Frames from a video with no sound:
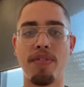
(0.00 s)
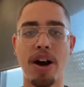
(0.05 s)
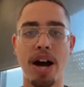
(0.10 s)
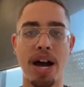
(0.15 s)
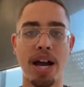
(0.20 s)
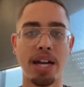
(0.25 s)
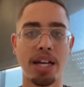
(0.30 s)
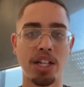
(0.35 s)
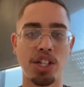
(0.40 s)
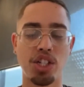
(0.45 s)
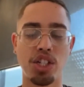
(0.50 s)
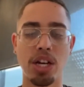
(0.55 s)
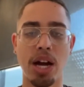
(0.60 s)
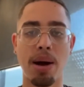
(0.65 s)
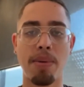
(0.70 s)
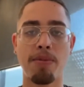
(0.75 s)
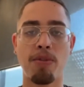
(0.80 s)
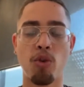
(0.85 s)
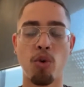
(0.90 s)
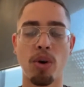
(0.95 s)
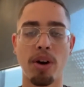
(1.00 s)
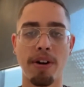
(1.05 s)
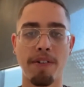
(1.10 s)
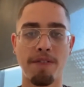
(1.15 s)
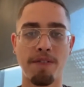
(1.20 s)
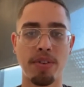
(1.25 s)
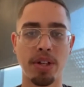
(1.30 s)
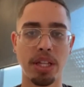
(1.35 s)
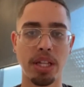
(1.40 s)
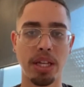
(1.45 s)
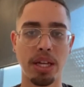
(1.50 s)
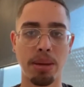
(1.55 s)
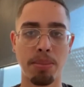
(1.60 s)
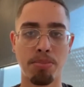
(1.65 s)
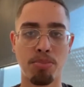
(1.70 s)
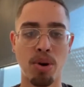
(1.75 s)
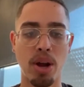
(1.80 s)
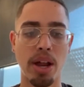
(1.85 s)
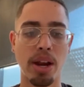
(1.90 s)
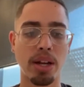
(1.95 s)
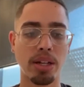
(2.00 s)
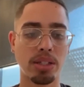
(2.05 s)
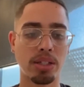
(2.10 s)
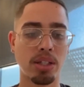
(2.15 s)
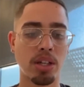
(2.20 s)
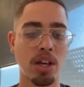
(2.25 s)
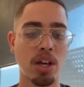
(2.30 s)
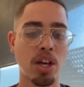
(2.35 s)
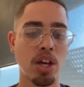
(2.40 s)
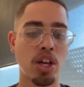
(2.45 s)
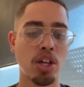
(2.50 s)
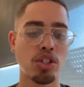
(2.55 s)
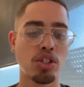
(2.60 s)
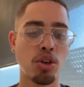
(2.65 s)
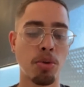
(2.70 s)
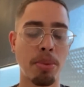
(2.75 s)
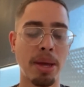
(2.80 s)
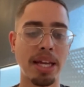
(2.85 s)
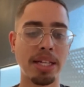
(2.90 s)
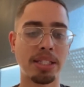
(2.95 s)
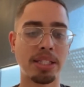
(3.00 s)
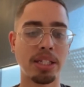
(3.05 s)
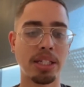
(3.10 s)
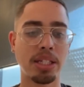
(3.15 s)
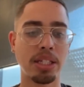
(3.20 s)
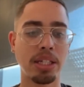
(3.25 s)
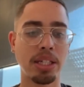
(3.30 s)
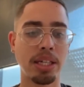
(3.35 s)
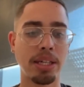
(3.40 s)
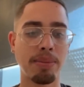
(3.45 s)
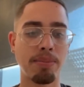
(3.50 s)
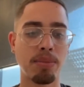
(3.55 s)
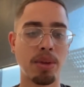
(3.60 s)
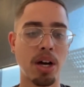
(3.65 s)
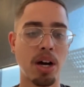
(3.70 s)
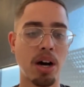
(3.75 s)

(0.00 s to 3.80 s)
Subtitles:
find and shop for affiliate products. So basically,